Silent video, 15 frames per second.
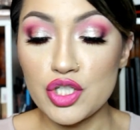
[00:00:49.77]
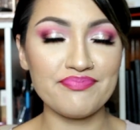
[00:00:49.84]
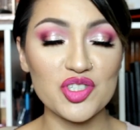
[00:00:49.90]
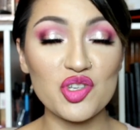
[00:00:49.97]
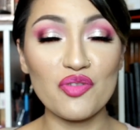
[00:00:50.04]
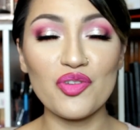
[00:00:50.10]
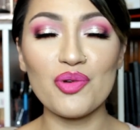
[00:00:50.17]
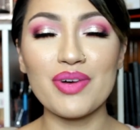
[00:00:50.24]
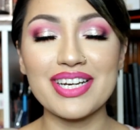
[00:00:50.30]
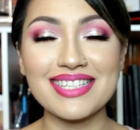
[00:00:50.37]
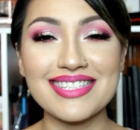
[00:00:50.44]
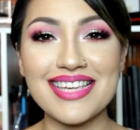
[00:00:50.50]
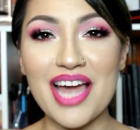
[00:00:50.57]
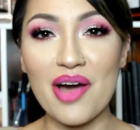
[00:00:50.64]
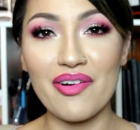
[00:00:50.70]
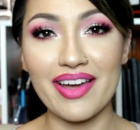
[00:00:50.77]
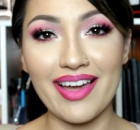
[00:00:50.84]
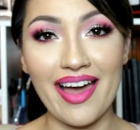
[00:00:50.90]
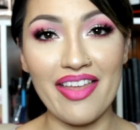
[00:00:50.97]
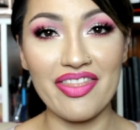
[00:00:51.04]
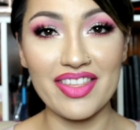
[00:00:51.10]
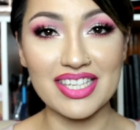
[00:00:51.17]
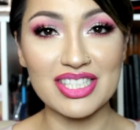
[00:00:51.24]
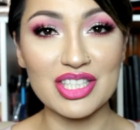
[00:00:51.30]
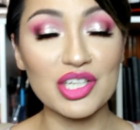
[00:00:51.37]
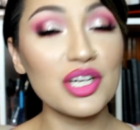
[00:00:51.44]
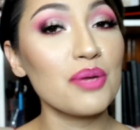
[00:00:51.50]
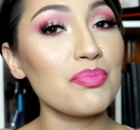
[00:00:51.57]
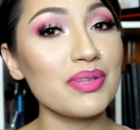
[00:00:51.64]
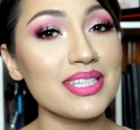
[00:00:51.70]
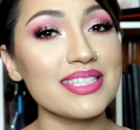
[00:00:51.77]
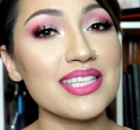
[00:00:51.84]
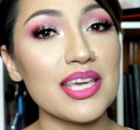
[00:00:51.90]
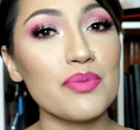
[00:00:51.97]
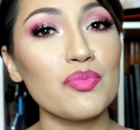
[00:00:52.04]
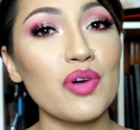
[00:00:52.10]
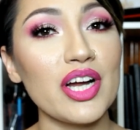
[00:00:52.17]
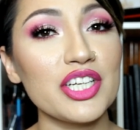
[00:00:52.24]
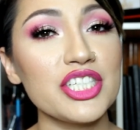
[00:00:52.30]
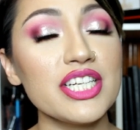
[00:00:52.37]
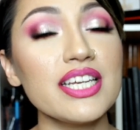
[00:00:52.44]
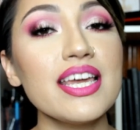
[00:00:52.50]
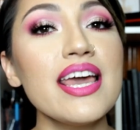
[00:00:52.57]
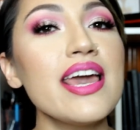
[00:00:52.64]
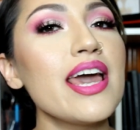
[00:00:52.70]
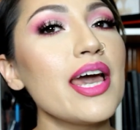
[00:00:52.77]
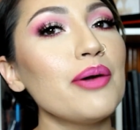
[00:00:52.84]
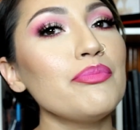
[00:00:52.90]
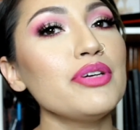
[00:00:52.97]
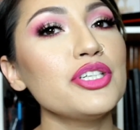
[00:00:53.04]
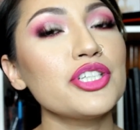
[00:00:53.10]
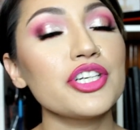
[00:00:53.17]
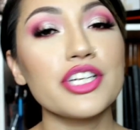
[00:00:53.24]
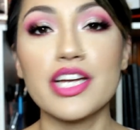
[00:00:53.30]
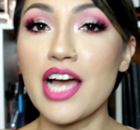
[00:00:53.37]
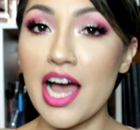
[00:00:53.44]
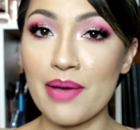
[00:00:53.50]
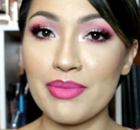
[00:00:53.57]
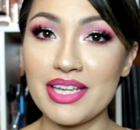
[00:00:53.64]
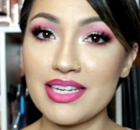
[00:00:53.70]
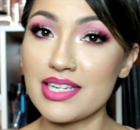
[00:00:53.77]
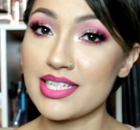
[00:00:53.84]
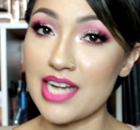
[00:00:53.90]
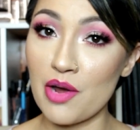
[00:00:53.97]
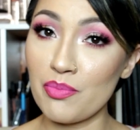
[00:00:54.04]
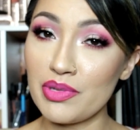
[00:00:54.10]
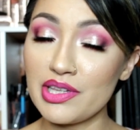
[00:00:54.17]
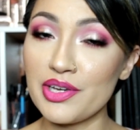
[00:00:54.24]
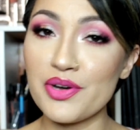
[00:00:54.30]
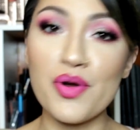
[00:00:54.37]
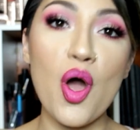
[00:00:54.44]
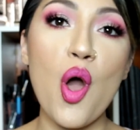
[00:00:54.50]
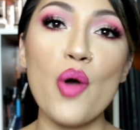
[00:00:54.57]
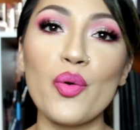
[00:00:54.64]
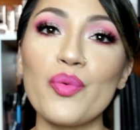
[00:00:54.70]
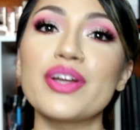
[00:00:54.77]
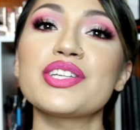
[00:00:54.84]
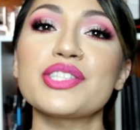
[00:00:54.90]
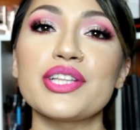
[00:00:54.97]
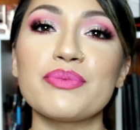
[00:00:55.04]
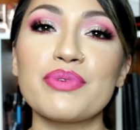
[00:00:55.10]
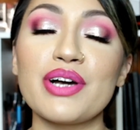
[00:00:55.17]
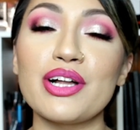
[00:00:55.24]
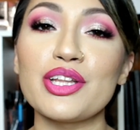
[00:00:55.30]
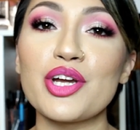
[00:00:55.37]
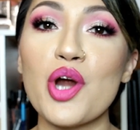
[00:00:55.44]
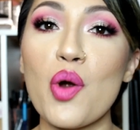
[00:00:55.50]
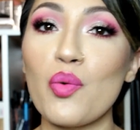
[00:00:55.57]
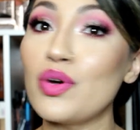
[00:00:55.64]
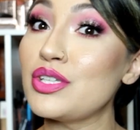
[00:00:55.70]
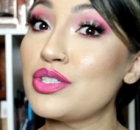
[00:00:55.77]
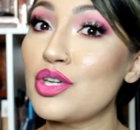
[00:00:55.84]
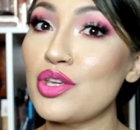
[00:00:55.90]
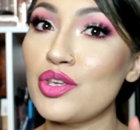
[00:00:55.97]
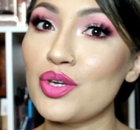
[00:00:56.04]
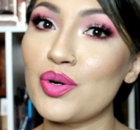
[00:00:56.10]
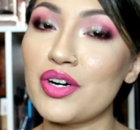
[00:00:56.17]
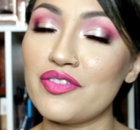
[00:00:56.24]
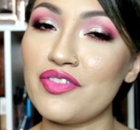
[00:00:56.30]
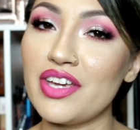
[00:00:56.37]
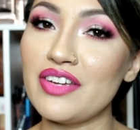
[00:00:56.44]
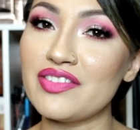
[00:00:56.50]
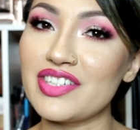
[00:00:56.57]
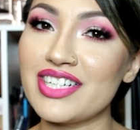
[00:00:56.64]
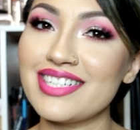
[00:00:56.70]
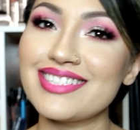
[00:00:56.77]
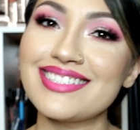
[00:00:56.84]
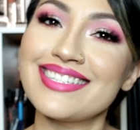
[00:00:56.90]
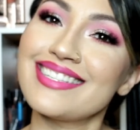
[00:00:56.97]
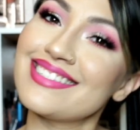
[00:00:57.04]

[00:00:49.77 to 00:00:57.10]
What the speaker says: So if you want to see how I got this look, please keep watching and be sure to comment down below which lip color was your favorite.